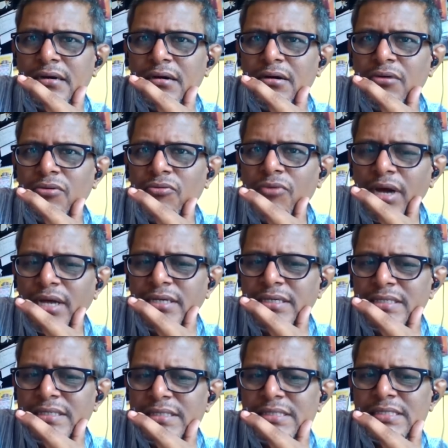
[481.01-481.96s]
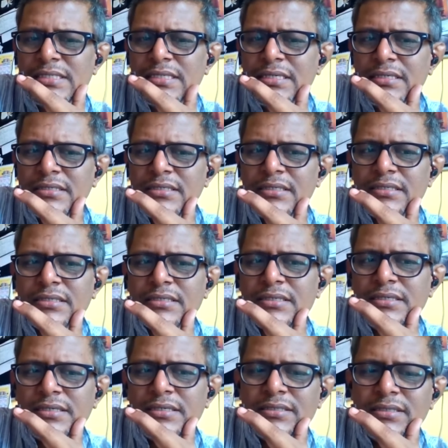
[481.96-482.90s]
one insight that
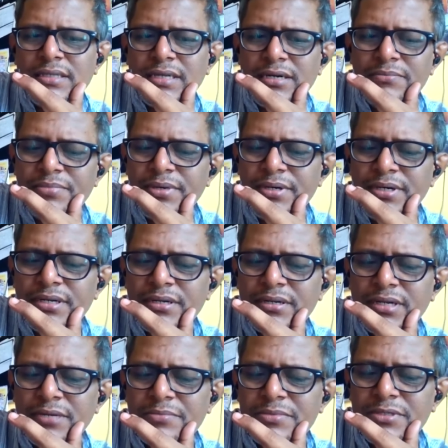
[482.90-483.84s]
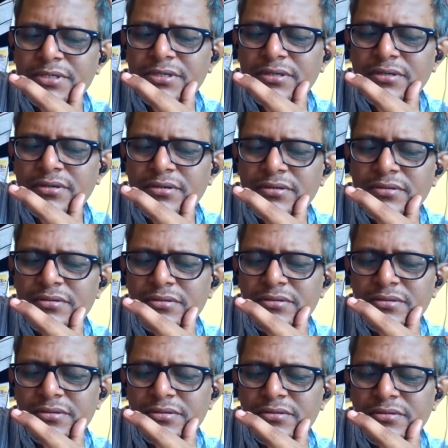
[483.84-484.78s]
Dharampal kept
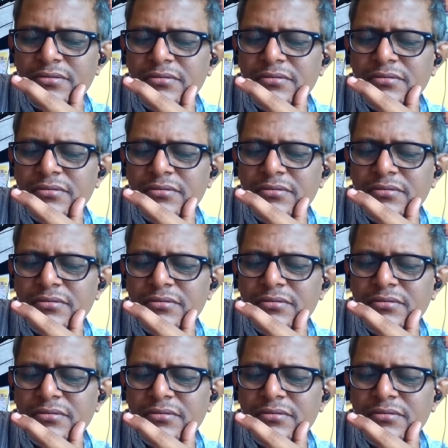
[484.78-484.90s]
uh,